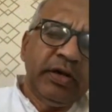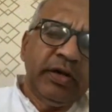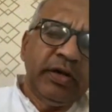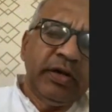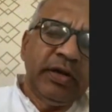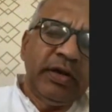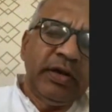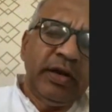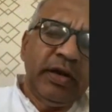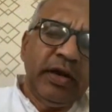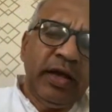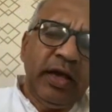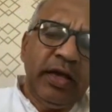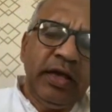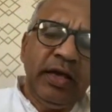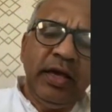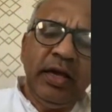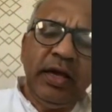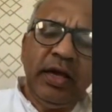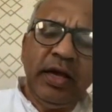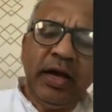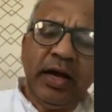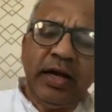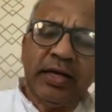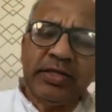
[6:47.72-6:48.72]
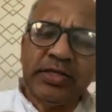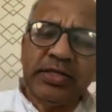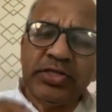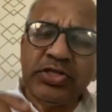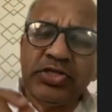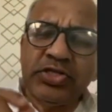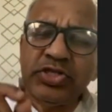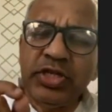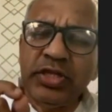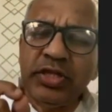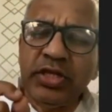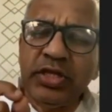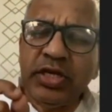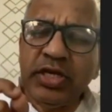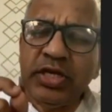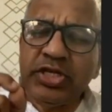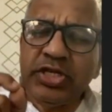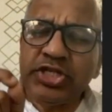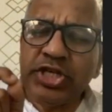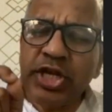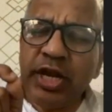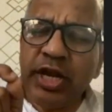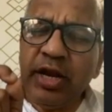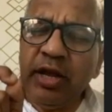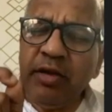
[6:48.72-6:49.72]
Nahi kaschit
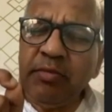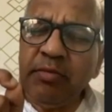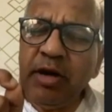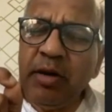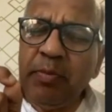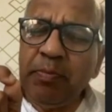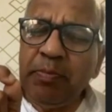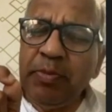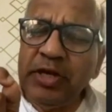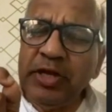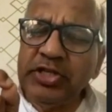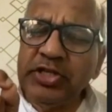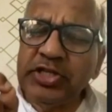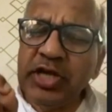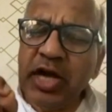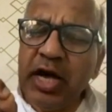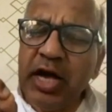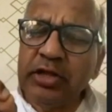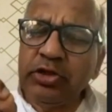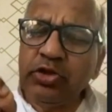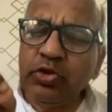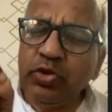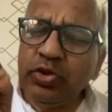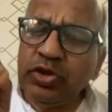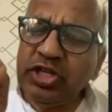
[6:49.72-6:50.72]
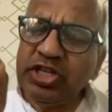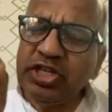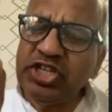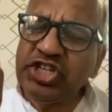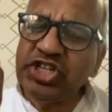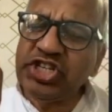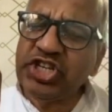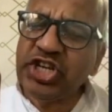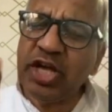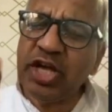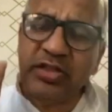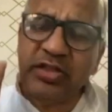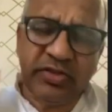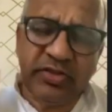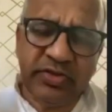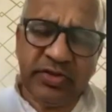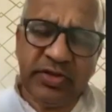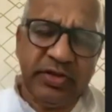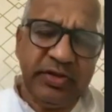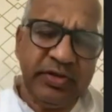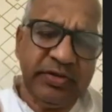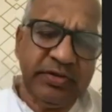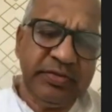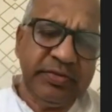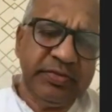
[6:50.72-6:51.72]
kshanam api jatu tishtat.
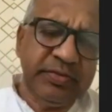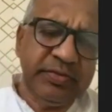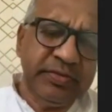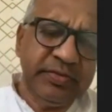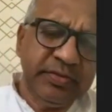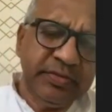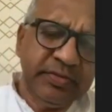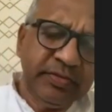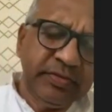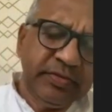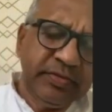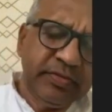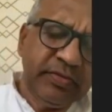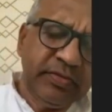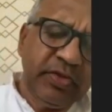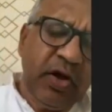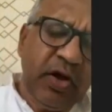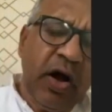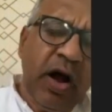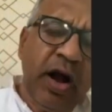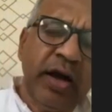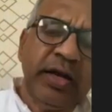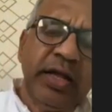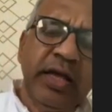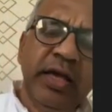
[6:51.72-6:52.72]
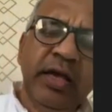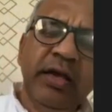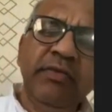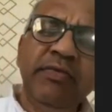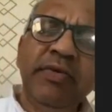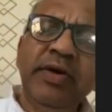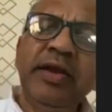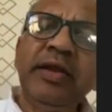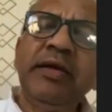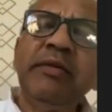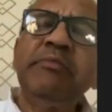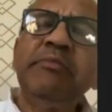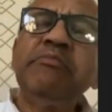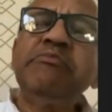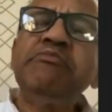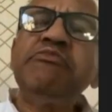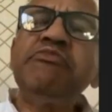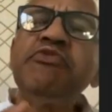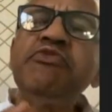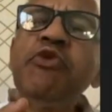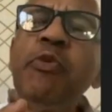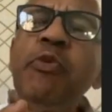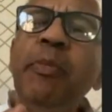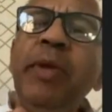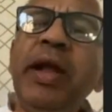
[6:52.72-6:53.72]
Not even a
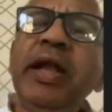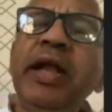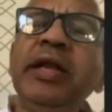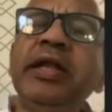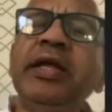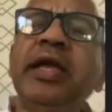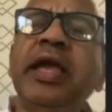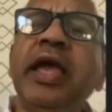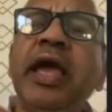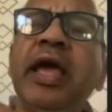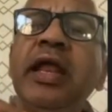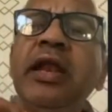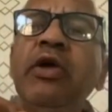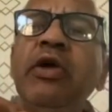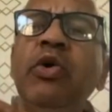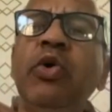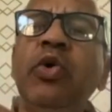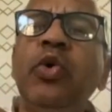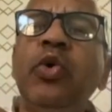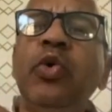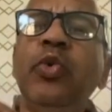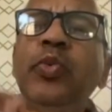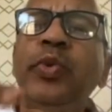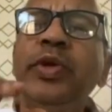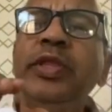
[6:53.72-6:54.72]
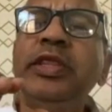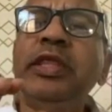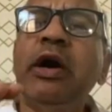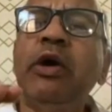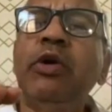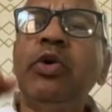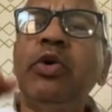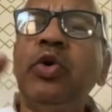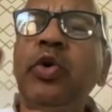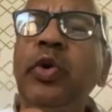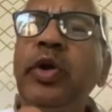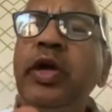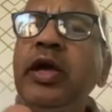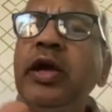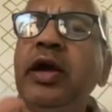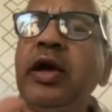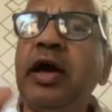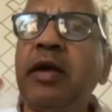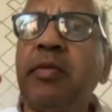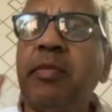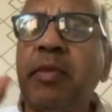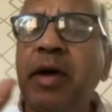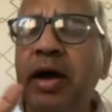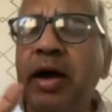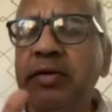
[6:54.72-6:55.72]
moment can go without doing karma.